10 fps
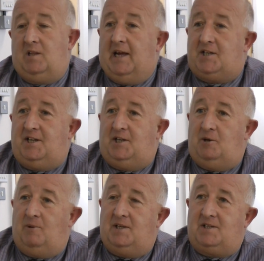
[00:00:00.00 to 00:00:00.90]
The next
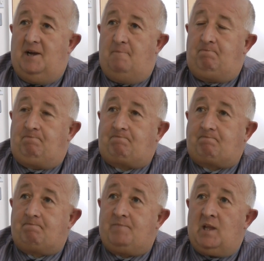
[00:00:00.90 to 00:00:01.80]
issue is
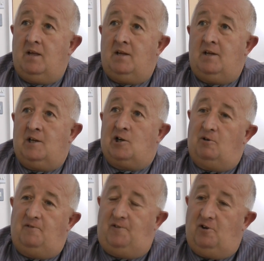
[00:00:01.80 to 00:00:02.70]

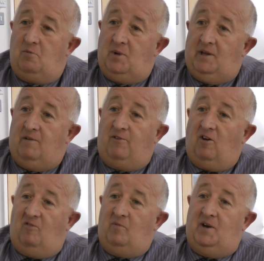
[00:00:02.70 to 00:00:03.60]
confirming the
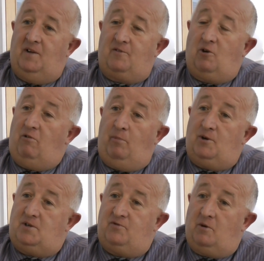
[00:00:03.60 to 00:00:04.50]
involvement of
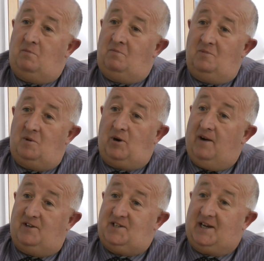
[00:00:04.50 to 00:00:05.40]
contributions from the
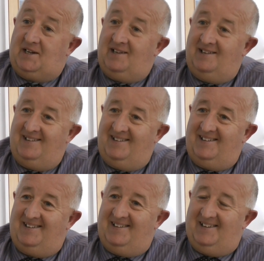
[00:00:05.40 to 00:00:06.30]
private sector,
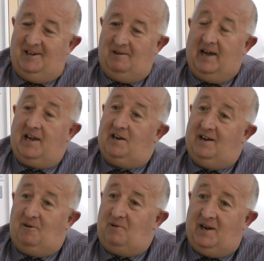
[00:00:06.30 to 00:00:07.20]

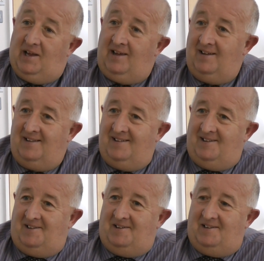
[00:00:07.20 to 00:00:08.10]
ironing out any
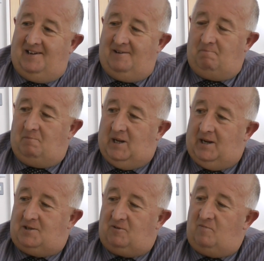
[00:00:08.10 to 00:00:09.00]

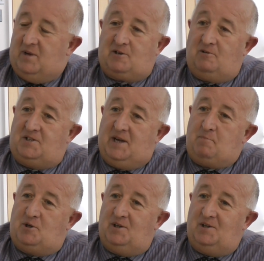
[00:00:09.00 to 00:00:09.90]
sort of
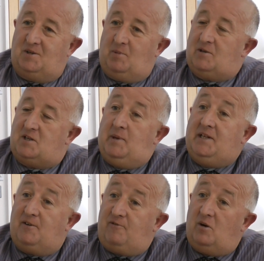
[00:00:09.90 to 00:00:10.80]
misconceptions, because there's
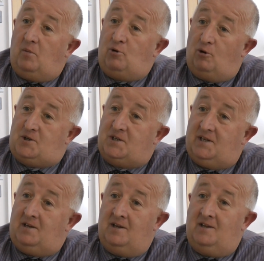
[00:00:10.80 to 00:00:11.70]
been different
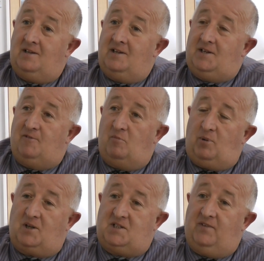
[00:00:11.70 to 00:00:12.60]
approaches in
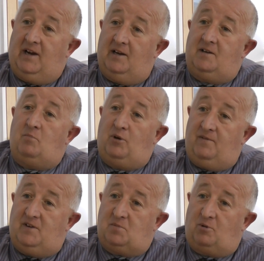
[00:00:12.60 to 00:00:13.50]
different parts of England in
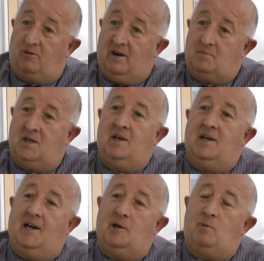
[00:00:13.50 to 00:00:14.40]
previous programmes.
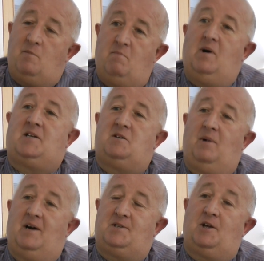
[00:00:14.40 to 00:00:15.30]
How do we
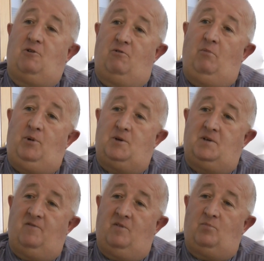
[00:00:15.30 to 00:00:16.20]
maximise the
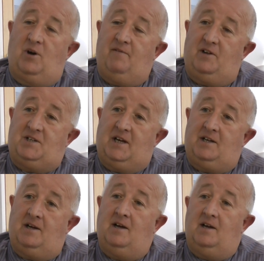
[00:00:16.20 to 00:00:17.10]
contribution of the private
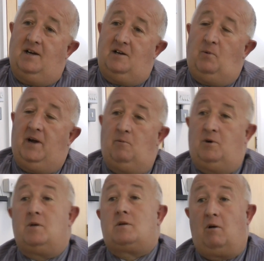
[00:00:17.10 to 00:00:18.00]
sector in a way
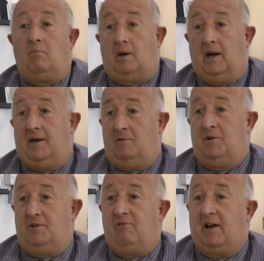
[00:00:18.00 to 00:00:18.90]
which is
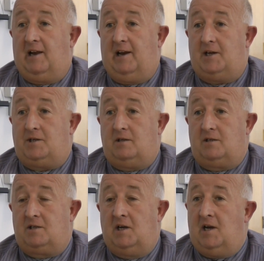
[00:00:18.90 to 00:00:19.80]
compliant with the
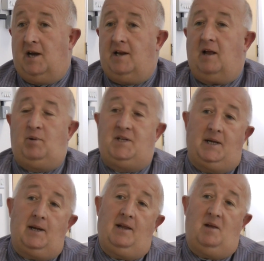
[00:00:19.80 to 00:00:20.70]
regulations? And that's
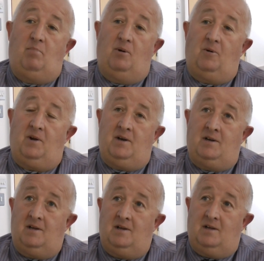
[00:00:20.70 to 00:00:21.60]
particularly
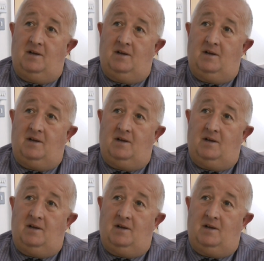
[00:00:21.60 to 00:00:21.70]
important,